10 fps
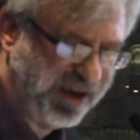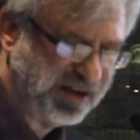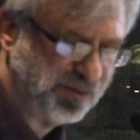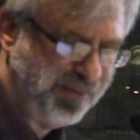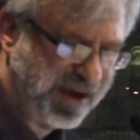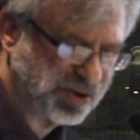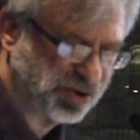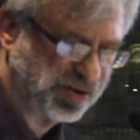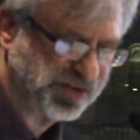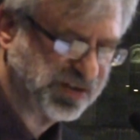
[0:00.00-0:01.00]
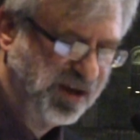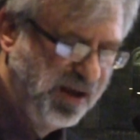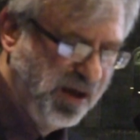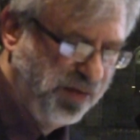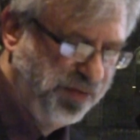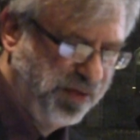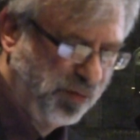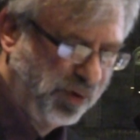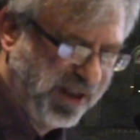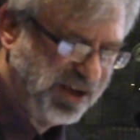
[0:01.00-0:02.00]
It measures the
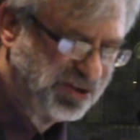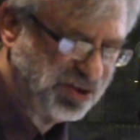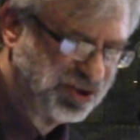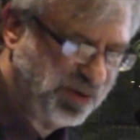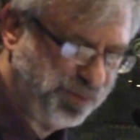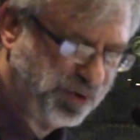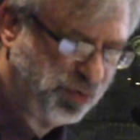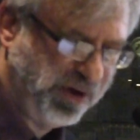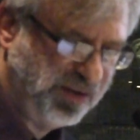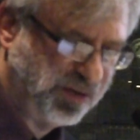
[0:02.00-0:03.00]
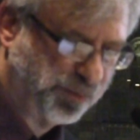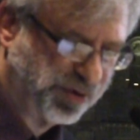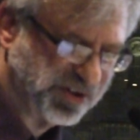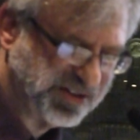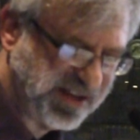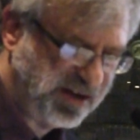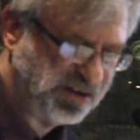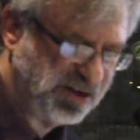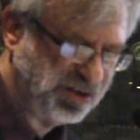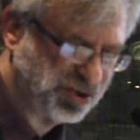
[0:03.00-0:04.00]
relationship between the
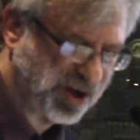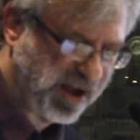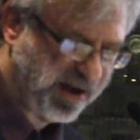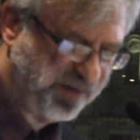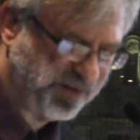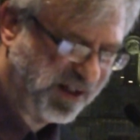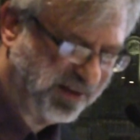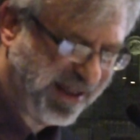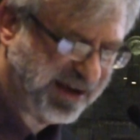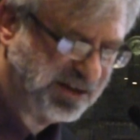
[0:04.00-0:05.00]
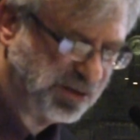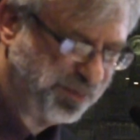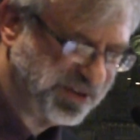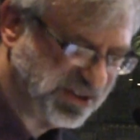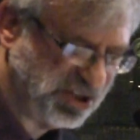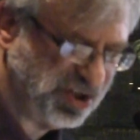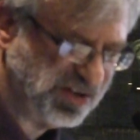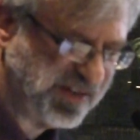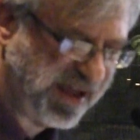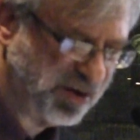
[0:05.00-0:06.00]
percentage of elected
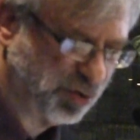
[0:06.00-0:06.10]
positions that a